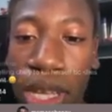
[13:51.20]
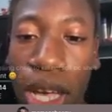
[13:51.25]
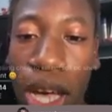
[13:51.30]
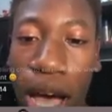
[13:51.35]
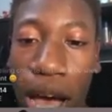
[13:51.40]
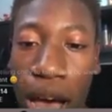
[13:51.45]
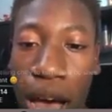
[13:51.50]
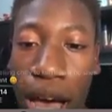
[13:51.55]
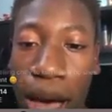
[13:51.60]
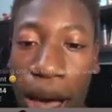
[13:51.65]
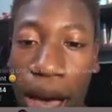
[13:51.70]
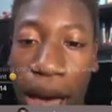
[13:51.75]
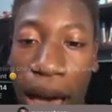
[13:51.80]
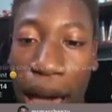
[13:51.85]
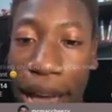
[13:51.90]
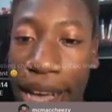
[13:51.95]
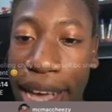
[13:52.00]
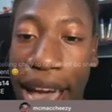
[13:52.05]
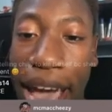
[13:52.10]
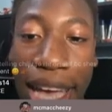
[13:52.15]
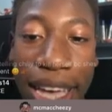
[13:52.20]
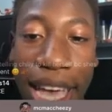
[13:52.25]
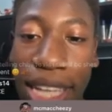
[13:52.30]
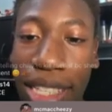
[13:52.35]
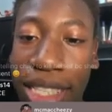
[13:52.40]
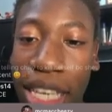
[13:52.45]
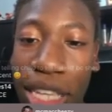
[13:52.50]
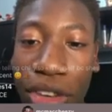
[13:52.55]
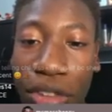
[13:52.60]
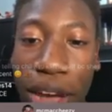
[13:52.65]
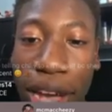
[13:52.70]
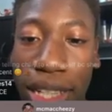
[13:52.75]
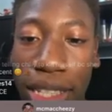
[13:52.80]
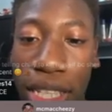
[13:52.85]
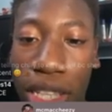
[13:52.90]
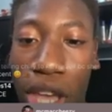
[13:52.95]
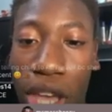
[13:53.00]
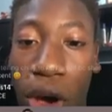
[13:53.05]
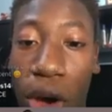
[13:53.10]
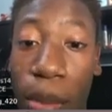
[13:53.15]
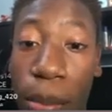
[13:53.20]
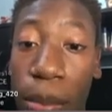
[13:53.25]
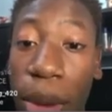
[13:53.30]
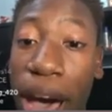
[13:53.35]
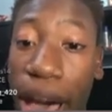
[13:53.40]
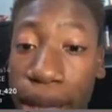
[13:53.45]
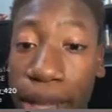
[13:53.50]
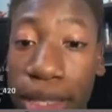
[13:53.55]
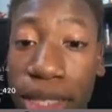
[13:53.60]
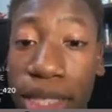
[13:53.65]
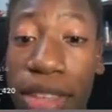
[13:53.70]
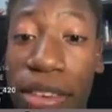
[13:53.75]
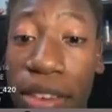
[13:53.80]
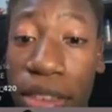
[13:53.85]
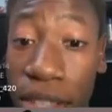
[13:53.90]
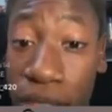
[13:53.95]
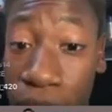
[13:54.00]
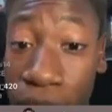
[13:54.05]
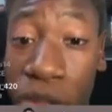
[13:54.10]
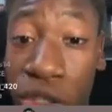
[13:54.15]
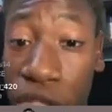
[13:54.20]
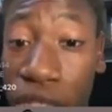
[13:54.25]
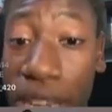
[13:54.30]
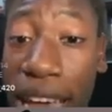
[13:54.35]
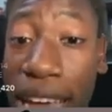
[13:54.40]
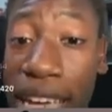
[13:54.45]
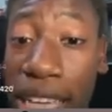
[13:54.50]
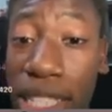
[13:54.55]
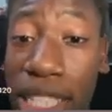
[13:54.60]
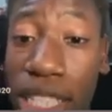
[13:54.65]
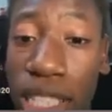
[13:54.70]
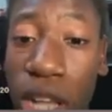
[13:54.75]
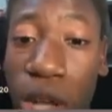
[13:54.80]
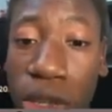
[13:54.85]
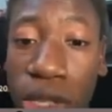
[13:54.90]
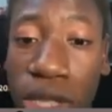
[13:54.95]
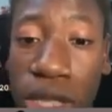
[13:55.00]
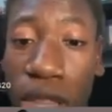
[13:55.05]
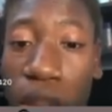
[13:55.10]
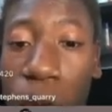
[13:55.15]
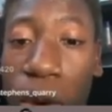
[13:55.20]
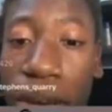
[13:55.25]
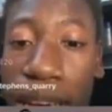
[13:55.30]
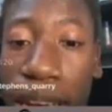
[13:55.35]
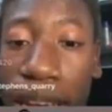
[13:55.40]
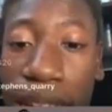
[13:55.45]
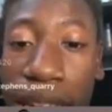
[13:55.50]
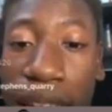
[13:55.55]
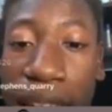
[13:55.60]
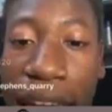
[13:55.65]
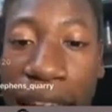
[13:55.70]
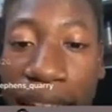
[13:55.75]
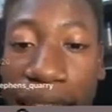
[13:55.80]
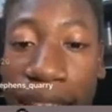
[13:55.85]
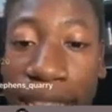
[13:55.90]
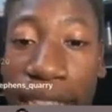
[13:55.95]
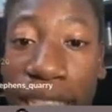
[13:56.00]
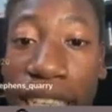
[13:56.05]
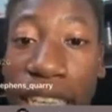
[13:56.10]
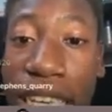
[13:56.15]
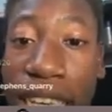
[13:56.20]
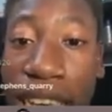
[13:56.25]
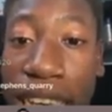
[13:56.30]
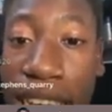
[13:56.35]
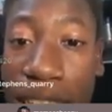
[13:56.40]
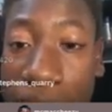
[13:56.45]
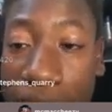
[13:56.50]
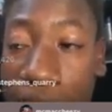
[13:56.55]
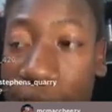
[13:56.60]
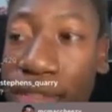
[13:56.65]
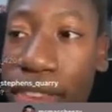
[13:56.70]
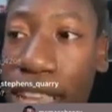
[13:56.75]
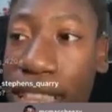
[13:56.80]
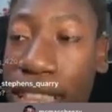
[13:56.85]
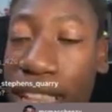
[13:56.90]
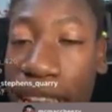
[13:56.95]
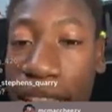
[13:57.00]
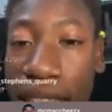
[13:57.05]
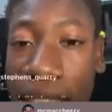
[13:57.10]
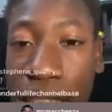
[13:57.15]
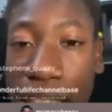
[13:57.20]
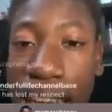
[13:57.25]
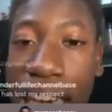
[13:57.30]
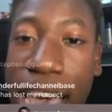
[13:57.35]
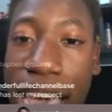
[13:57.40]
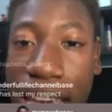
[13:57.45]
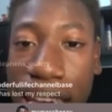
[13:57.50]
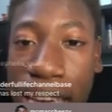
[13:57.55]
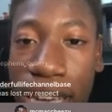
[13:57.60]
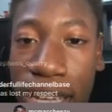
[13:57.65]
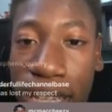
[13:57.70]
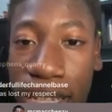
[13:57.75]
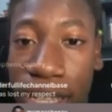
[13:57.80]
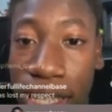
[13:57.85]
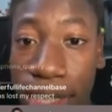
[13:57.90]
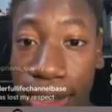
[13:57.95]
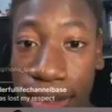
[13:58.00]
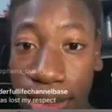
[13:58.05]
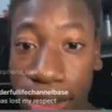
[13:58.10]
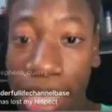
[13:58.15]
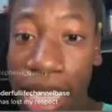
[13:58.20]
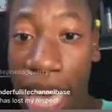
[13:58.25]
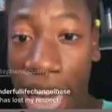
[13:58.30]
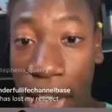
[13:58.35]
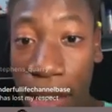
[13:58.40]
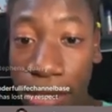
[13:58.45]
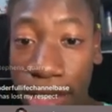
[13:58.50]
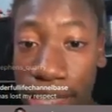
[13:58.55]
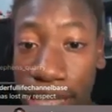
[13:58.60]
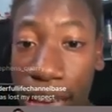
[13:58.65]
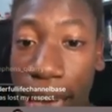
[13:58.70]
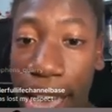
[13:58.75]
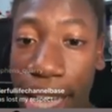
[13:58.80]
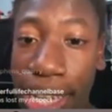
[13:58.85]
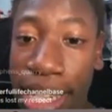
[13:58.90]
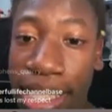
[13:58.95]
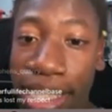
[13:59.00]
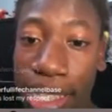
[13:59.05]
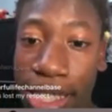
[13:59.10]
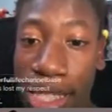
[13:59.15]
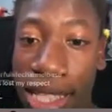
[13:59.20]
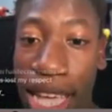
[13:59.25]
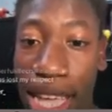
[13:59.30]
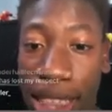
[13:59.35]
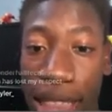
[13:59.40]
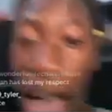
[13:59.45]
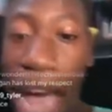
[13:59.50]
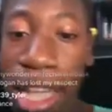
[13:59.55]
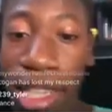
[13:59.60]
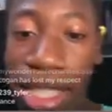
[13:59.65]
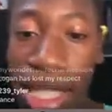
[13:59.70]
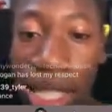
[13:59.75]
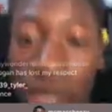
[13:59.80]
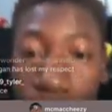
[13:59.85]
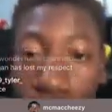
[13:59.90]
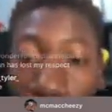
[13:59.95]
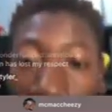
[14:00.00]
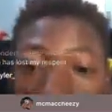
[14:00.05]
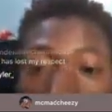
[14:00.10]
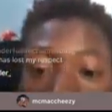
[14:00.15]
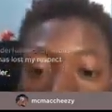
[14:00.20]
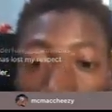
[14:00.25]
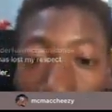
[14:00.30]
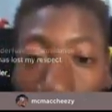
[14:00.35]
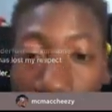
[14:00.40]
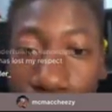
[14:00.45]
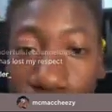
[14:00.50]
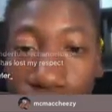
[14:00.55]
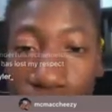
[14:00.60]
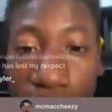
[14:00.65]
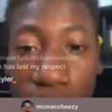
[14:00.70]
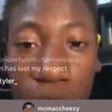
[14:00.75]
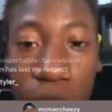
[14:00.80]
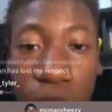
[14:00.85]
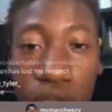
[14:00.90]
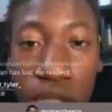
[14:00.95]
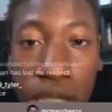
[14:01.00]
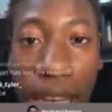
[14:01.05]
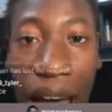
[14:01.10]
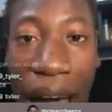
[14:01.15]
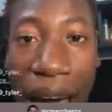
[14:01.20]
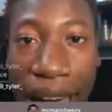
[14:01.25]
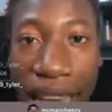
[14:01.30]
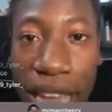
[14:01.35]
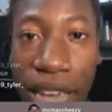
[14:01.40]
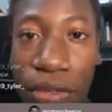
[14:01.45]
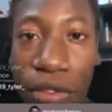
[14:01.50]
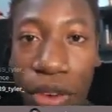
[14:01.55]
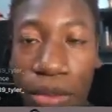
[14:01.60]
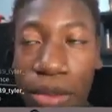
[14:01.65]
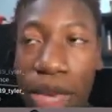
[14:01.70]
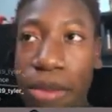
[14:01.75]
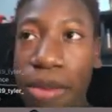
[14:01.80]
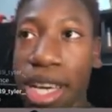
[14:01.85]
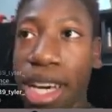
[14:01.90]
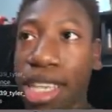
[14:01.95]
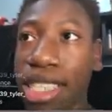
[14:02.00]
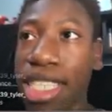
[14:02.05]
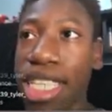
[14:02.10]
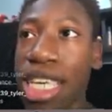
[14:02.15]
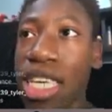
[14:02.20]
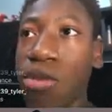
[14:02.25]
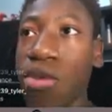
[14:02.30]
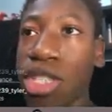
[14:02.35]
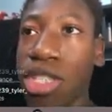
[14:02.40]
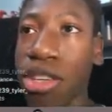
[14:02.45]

I can't say directly, though. But genetically close to Logan, and even they have said that that is what Logan was doing. He was just hiding from me because he was